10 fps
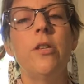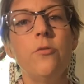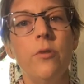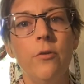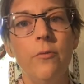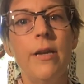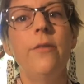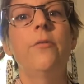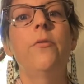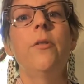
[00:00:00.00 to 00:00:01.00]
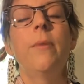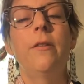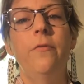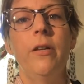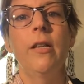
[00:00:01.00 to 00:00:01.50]
you can read through them
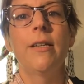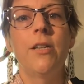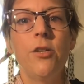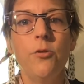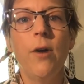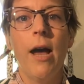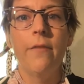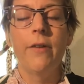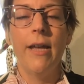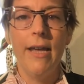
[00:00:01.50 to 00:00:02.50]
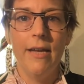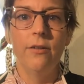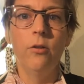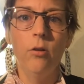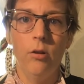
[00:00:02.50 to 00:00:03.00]
and feel like you have a
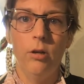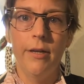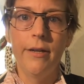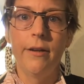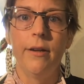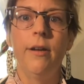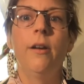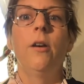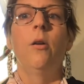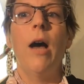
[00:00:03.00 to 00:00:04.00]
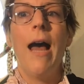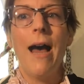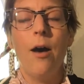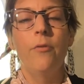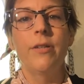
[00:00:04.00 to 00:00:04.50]
handle on
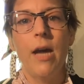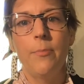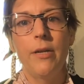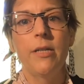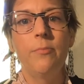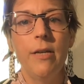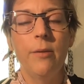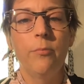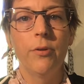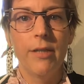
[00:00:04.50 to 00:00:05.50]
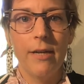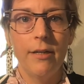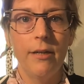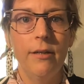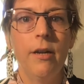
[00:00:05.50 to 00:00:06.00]
how the topic is being
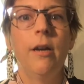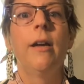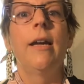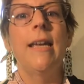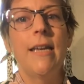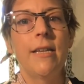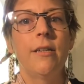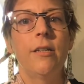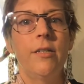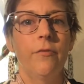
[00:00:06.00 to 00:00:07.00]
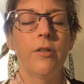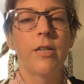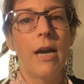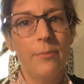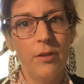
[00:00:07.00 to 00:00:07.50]
presented in different
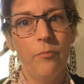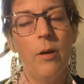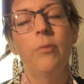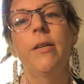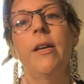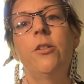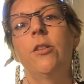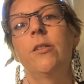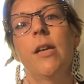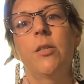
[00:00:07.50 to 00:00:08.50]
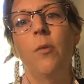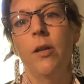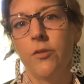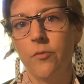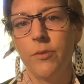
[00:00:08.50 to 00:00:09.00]
types of publications, as
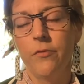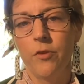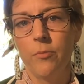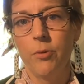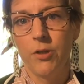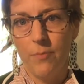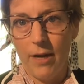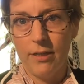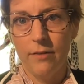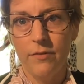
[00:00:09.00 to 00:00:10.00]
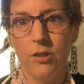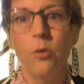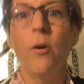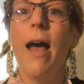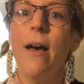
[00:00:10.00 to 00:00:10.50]
well as from different perspectives.
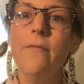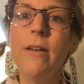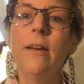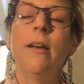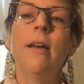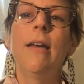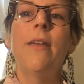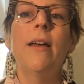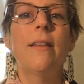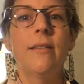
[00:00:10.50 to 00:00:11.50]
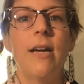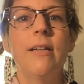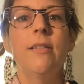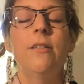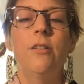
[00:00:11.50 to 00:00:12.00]
So having that
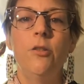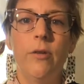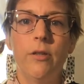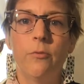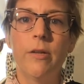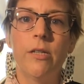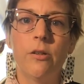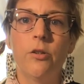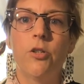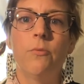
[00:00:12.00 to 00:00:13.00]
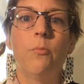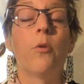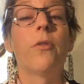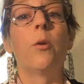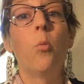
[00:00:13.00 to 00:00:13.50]
ties into doing the research
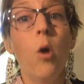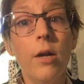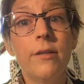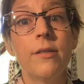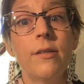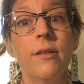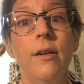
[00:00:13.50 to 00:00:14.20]
more than once.